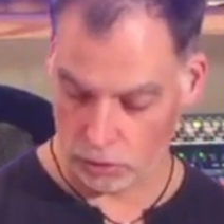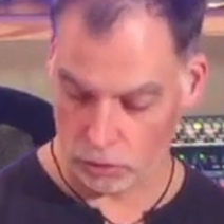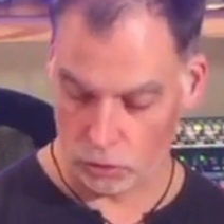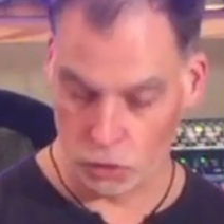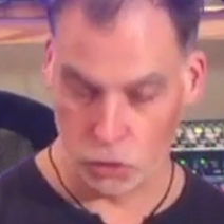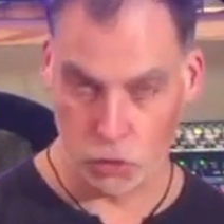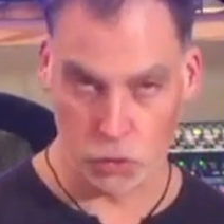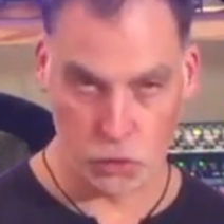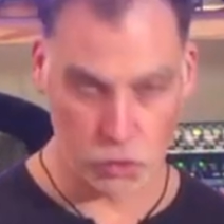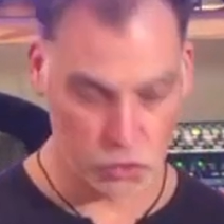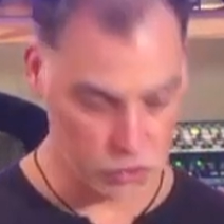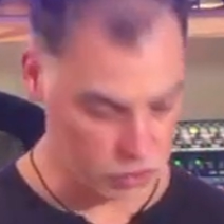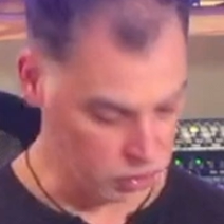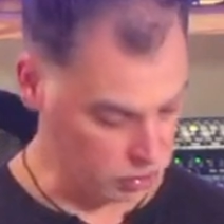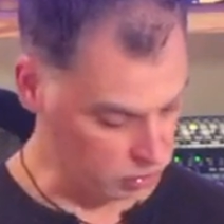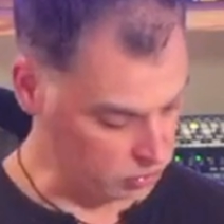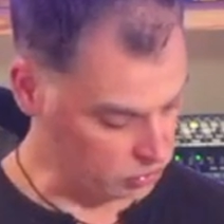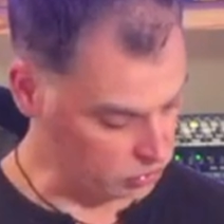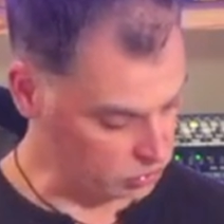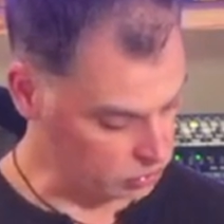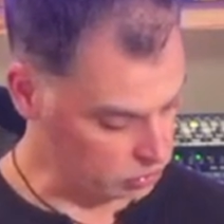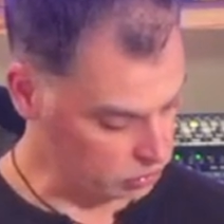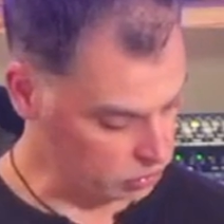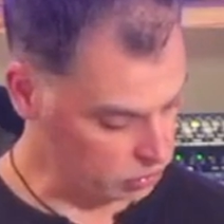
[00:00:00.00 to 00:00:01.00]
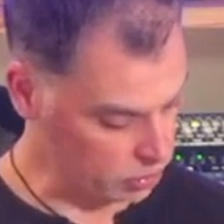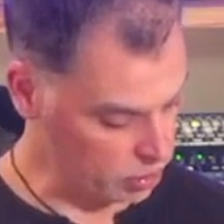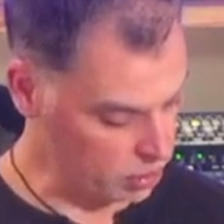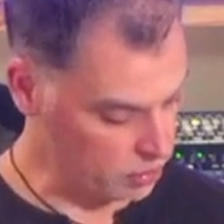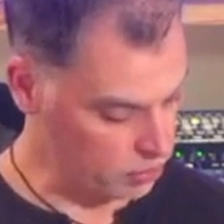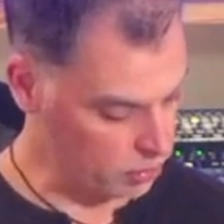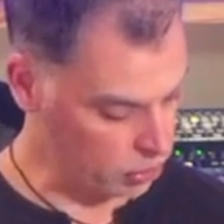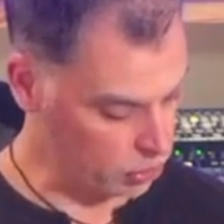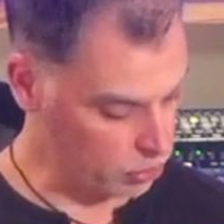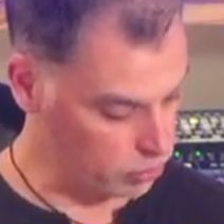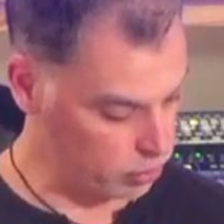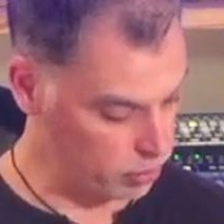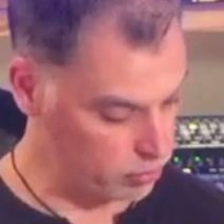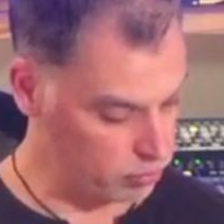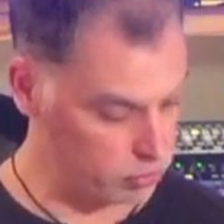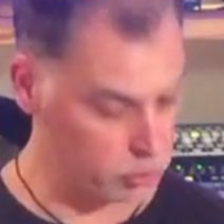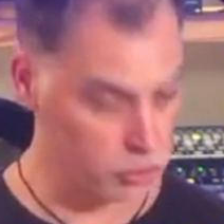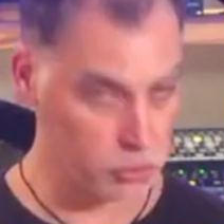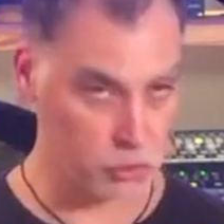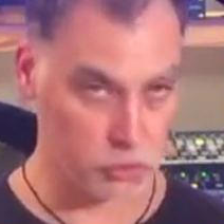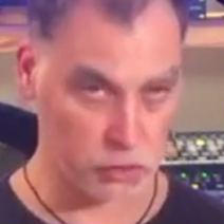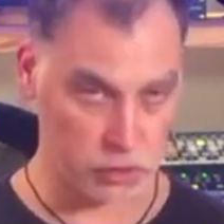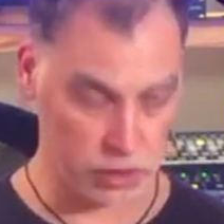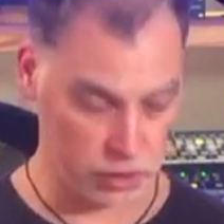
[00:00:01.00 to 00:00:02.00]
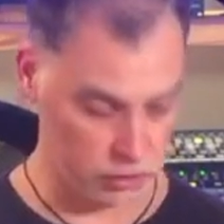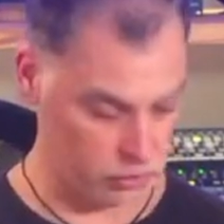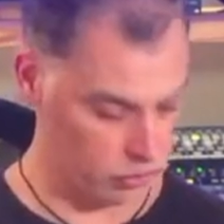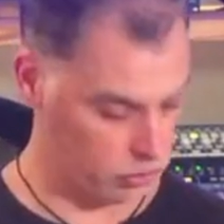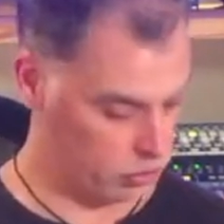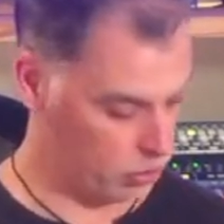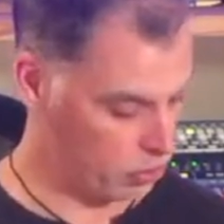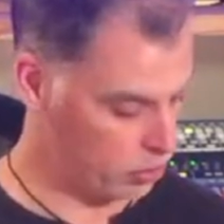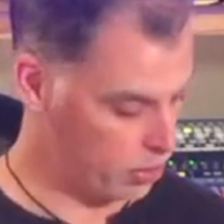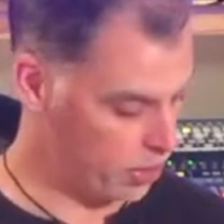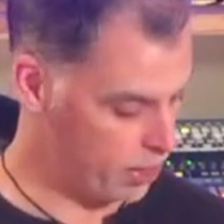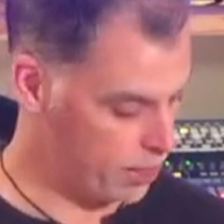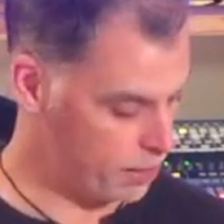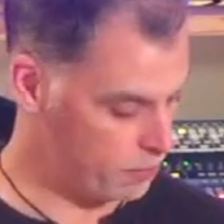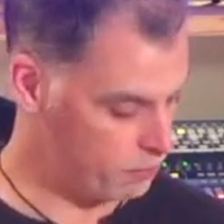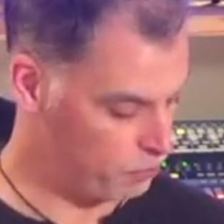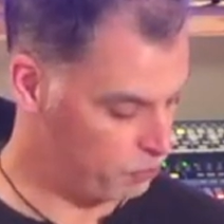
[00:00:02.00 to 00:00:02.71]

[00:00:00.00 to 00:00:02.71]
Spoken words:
looseness and the grip looseness, okay?